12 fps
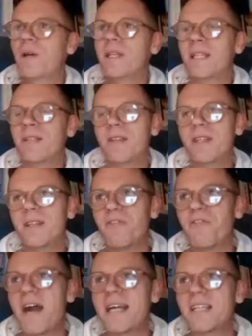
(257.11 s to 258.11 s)
When
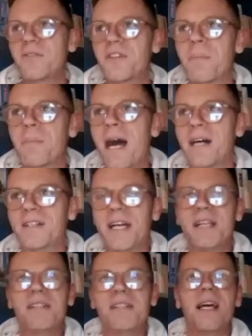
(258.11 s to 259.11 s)
the fact of the matter
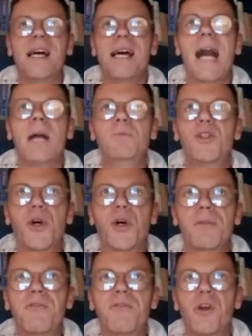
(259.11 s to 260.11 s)
is, I'm
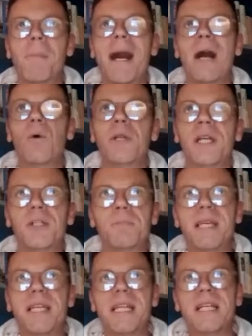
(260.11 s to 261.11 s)
drawing from my own
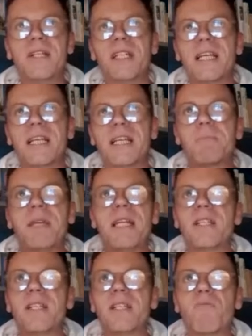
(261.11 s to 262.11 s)
experience and the
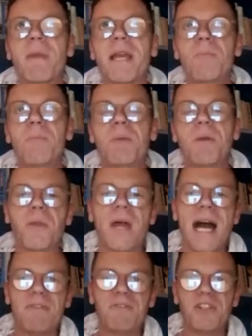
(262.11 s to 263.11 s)
experience of many people
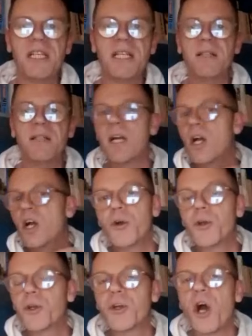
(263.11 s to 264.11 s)
that I've seen
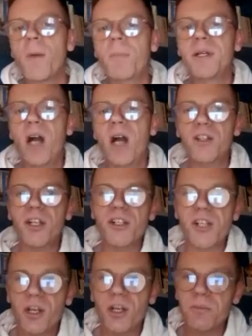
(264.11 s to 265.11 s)
who grew up in
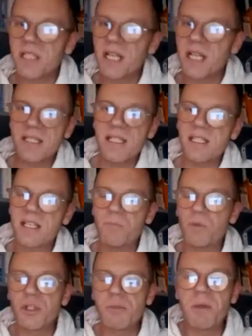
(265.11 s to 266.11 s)
harder circumstances
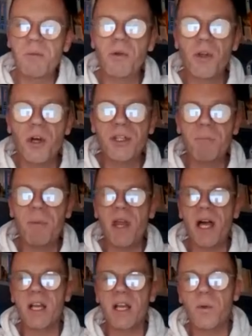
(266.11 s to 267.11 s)
than most people on the
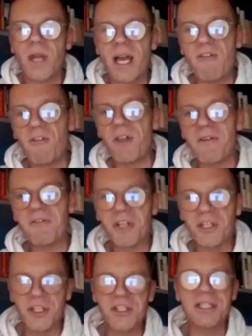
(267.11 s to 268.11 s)
political left will ever